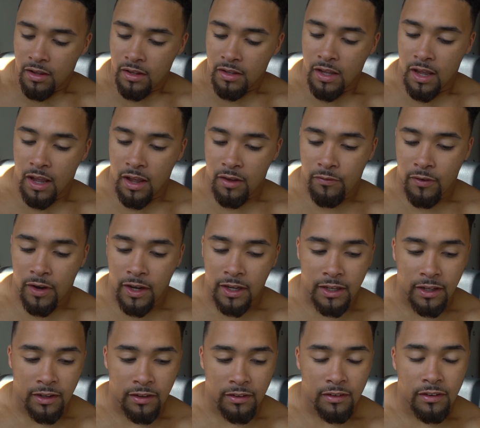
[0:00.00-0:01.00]
yeah, if I
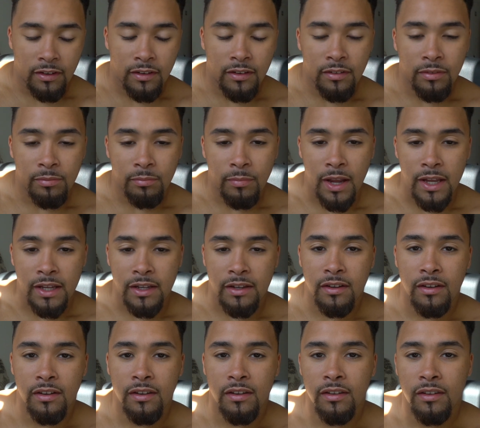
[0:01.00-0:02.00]
can
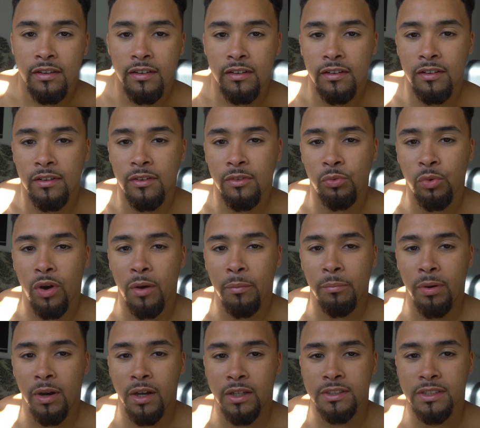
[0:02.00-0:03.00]
make
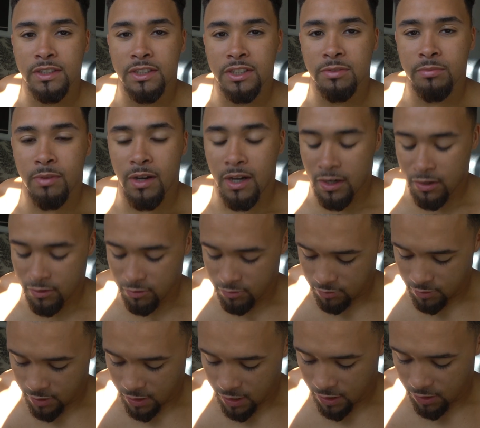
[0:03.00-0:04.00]
one person
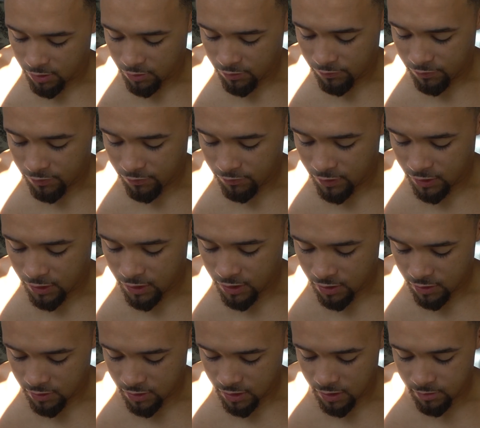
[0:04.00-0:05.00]
smile out of the
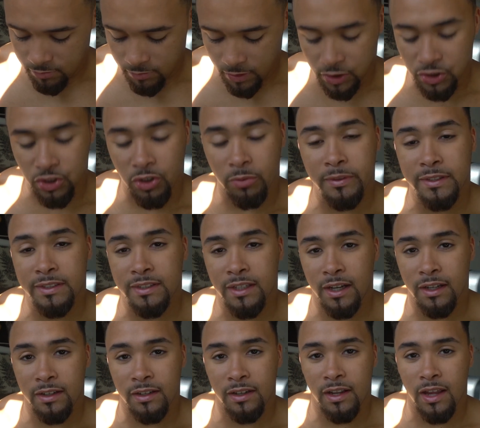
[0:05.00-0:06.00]
video, then my job is
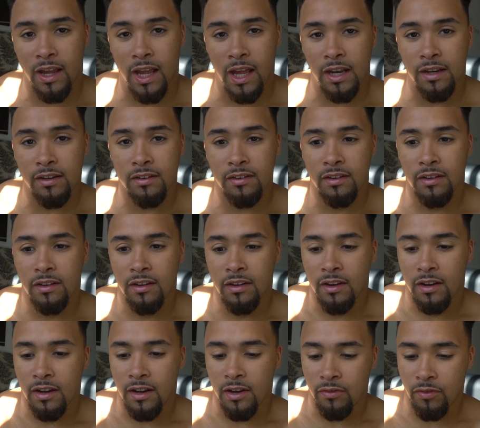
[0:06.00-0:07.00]
done. And
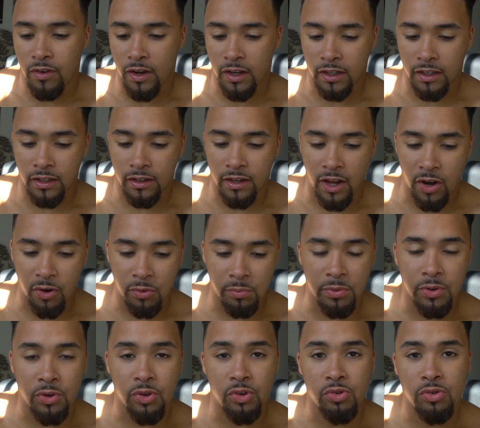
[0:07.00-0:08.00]
if I can
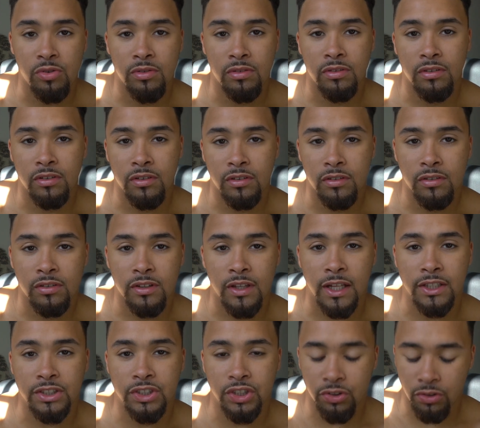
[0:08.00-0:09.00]
help you
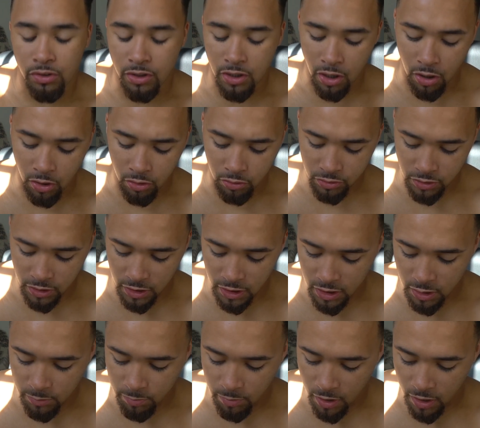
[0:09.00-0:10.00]
get to your goals and
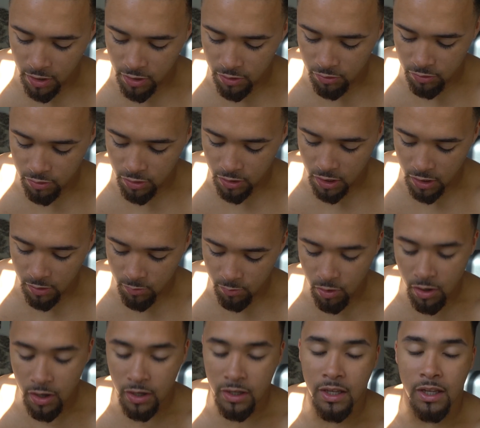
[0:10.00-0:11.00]
inspire you to keep
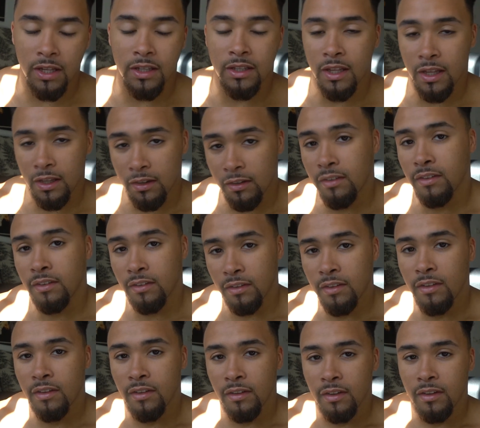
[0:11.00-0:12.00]
working, then
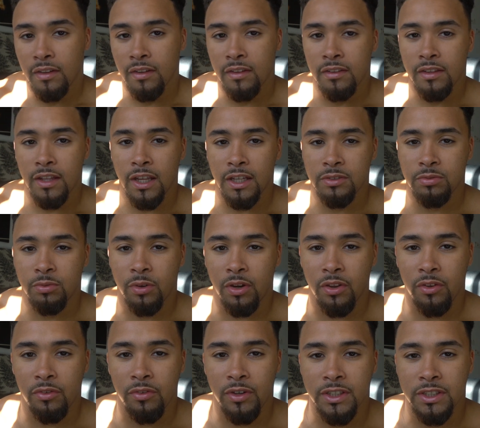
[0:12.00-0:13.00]
that's one
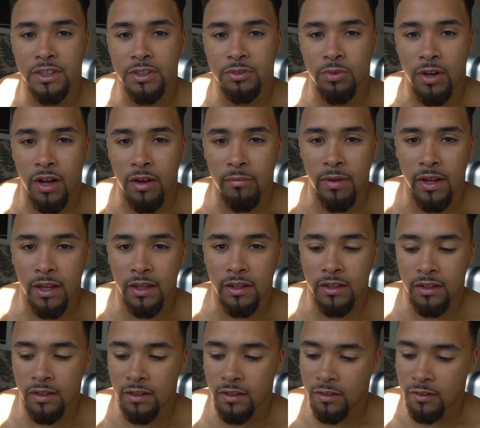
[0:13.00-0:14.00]
of the reasons why I
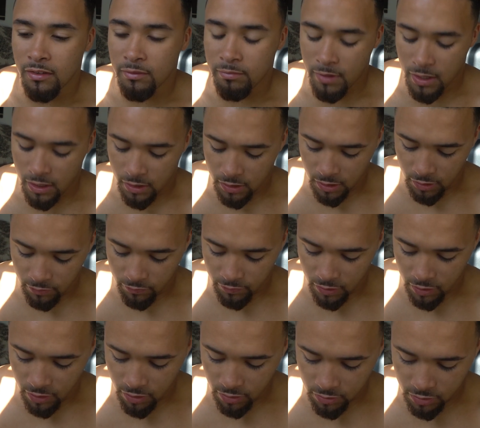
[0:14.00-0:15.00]
make make these
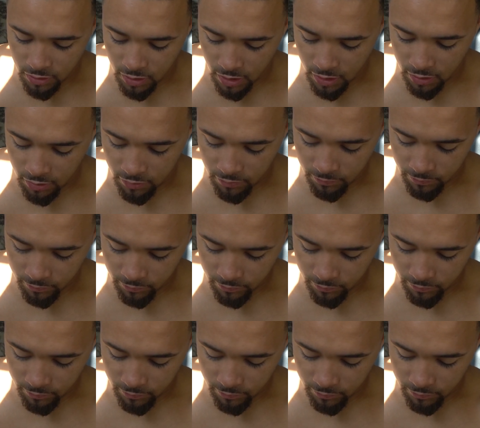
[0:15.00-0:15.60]
videos. And